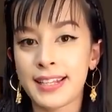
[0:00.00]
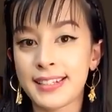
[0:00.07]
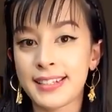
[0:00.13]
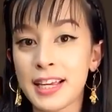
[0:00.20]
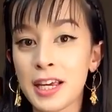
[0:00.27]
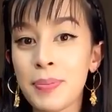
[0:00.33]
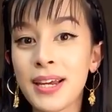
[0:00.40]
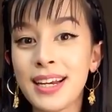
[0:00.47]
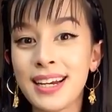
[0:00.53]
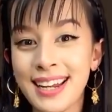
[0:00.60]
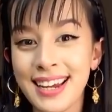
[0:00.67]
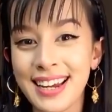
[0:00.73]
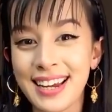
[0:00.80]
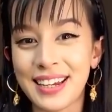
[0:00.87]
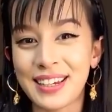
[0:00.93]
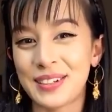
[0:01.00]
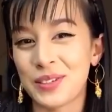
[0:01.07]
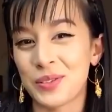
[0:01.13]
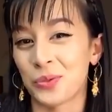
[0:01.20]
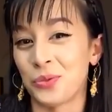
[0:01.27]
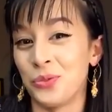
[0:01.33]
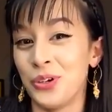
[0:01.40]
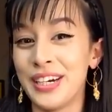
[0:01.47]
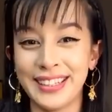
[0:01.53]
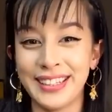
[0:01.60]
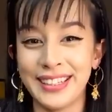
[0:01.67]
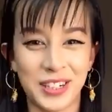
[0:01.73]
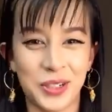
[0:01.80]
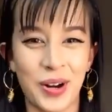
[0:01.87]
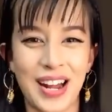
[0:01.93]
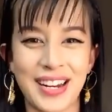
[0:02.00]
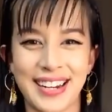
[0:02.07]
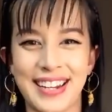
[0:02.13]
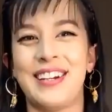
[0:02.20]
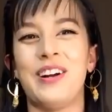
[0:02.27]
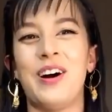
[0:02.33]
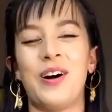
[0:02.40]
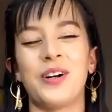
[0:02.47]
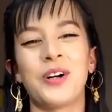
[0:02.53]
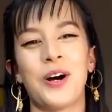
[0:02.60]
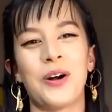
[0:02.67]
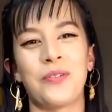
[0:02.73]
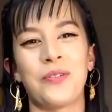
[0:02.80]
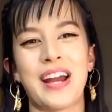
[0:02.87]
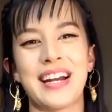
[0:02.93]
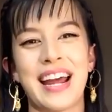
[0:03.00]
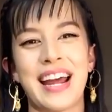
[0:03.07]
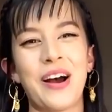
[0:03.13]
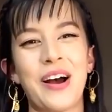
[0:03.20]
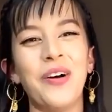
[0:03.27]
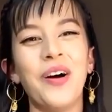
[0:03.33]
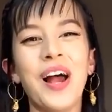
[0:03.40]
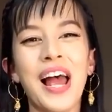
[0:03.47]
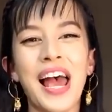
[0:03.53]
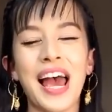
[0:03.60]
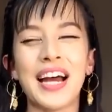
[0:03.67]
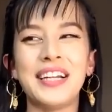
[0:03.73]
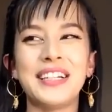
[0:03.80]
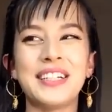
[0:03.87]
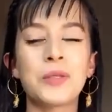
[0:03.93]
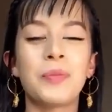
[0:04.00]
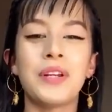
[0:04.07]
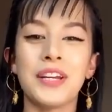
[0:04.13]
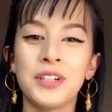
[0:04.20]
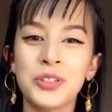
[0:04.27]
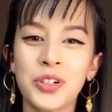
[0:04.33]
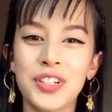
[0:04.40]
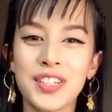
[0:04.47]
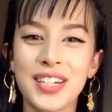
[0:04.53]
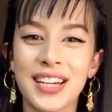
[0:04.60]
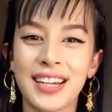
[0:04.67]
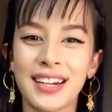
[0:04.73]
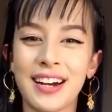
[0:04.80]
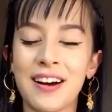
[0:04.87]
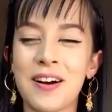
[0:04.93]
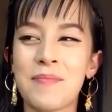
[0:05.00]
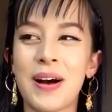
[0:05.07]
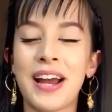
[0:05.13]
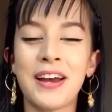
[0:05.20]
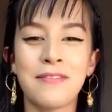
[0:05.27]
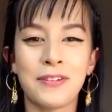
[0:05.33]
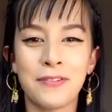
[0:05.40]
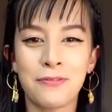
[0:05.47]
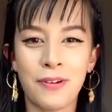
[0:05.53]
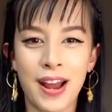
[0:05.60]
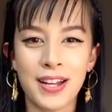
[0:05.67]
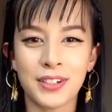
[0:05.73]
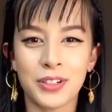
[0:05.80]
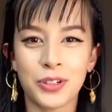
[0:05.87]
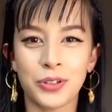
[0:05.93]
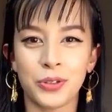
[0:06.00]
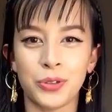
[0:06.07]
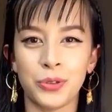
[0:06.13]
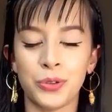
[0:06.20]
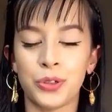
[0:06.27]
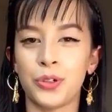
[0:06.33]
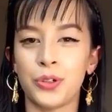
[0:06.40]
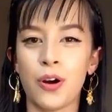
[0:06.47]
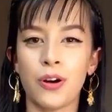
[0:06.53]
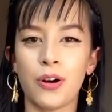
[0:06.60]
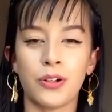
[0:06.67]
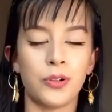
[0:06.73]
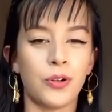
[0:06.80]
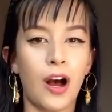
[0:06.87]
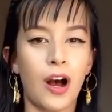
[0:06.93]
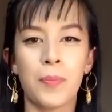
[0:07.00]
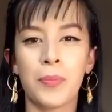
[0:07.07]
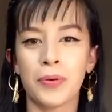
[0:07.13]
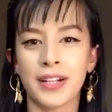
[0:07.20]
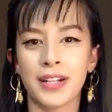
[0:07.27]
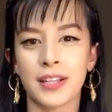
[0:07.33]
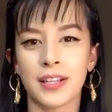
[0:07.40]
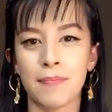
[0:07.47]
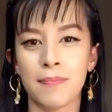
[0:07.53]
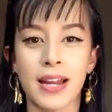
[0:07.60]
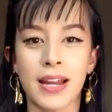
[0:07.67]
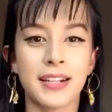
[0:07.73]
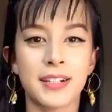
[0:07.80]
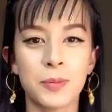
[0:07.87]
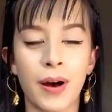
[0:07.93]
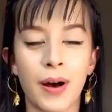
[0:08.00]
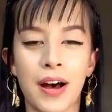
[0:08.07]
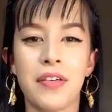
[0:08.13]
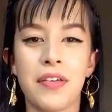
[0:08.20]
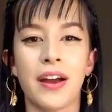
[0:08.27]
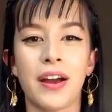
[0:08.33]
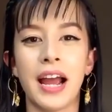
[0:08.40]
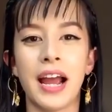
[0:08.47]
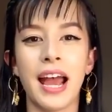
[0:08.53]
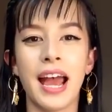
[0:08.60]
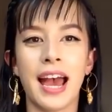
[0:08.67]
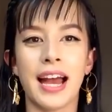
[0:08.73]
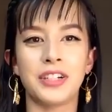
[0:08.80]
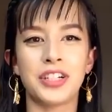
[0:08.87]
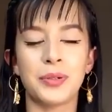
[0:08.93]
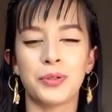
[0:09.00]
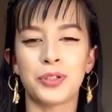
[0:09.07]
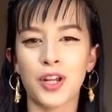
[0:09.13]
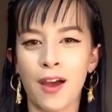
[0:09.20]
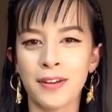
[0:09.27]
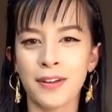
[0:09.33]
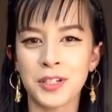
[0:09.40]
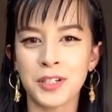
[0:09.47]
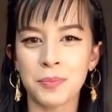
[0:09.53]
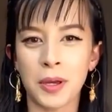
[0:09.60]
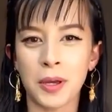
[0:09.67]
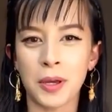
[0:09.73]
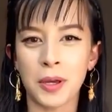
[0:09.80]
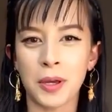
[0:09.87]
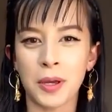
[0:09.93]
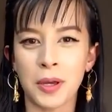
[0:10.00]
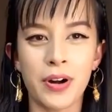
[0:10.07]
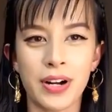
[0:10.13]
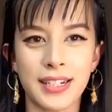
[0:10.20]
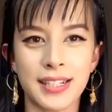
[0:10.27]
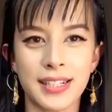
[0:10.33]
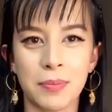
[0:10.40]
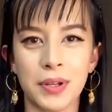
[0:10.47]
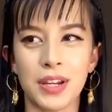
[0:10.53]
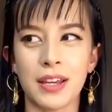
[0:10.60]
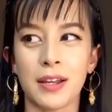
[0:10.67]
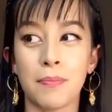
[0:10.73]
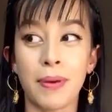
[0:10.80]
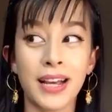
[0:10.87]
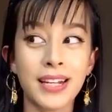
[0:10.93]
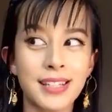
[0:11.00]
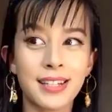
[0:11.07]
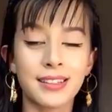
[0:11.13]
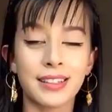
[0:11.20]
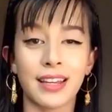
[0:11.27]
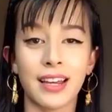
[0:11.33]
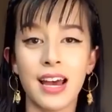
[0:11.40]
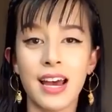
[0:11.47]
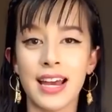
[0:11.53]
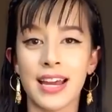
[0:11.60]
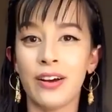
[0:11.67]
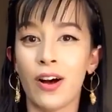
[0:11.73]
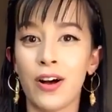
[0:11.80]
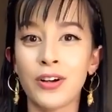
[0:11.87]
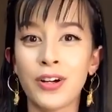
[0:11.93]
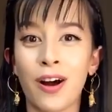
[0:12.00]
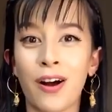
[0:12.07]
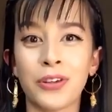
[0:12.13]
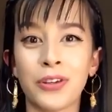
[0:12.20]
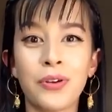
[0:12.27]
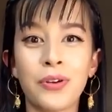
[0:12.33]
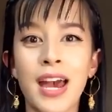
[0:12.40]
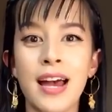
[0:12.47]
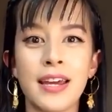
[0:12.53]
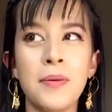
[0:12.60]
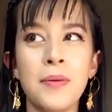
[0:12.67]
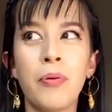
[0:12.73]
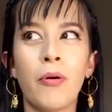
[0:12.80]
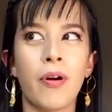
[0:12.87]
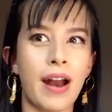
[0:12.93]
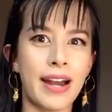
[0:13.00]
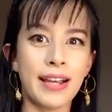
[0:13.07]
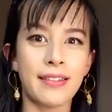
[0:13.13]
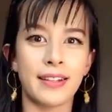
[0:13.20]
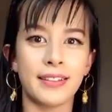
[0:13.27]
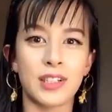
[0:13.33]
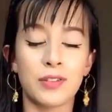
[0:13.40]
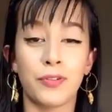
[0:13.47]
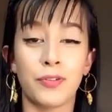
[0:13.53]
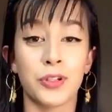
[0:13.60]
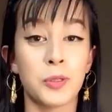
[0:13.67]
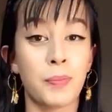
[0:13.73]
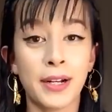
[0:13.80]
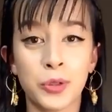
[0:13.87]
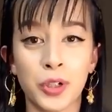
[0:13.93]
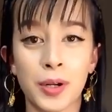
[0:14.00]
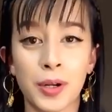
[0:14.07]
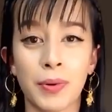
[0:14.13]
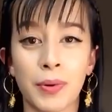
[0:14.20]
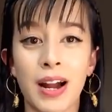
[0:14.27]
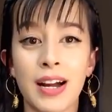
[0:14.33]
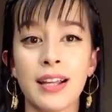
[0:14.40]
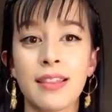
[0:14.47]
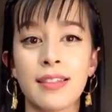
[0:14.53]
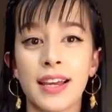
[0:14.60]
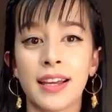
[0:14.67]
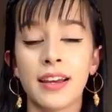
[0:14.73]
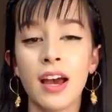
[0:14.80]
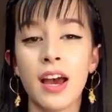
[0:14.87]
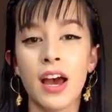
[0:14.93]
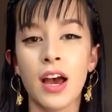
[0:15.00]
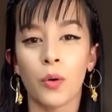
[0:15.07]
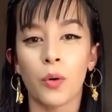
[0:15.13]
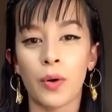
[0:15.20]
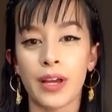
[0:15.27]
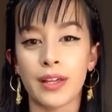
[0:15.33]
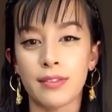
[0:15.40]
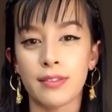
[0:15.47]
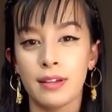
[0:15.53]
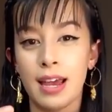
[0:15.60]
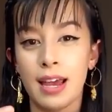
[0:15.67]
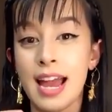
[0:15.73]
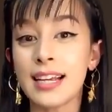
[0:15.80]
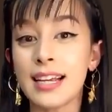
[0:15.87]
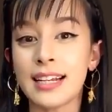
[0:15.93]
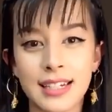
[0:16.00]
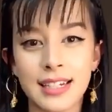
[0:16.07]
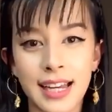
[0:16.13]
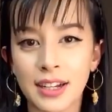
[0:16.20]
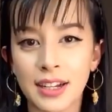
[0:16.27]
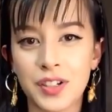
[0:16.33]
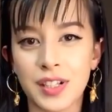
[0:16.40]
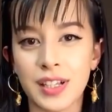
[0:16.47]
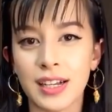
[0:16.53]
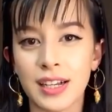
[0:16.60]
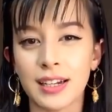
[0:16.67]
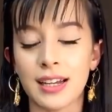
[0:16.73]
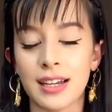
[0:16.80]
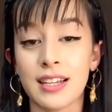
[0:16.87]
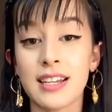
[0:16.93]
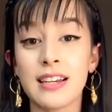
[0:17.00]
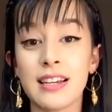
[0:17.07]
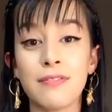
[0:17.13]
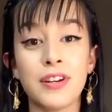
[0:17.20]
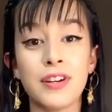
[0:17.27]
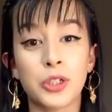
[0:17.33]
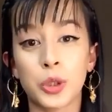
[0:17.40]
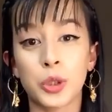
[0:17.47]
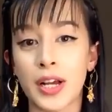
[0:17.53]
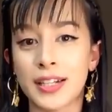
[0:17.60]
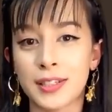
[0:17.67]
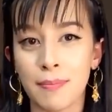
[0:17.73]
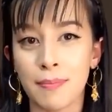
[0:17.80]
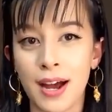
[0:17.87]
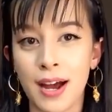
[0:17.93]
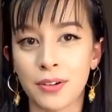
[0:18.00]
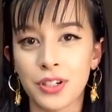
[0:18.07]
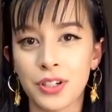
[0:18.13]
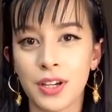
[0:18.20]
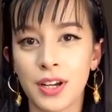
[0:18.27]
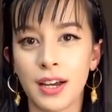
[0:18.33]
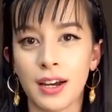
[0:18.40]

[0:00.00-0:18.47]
CBD is really trending in Hong Kong right now and it's been interesting. Um, I have a friend who, who, uh, who operates a medi spa there, and she was talking to me about importing CBD. And basically, in Hong Kong, you can't import anything that's full spectrum or anything with any THC in it, even a trace amount.